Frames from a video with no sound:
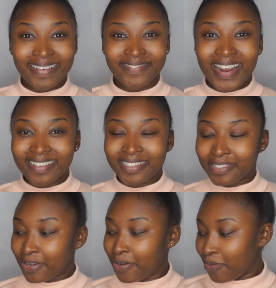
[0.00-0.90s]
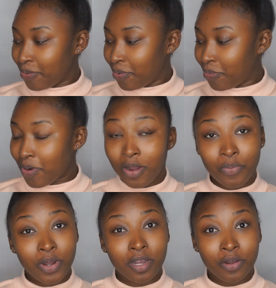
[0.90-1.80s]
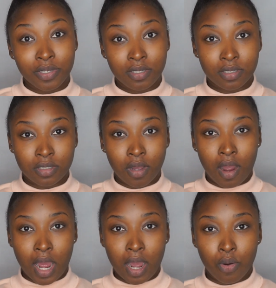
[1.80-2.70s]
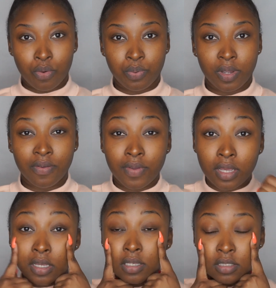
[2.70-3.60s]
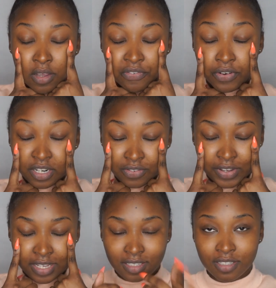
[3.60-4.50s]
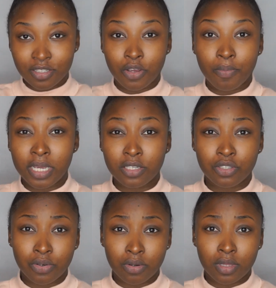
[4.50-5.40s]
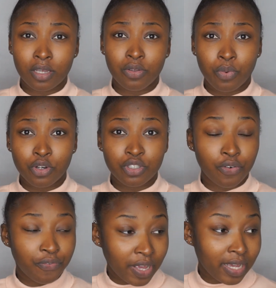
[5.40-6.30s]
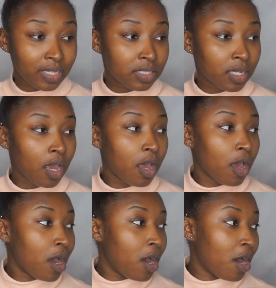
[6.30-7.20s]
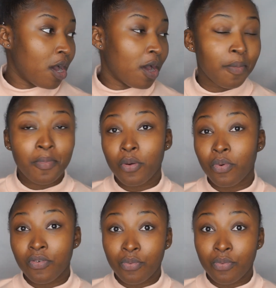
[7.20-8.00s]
Right, so what we're going to start out with is a fresh face. So make sure that you wash your face with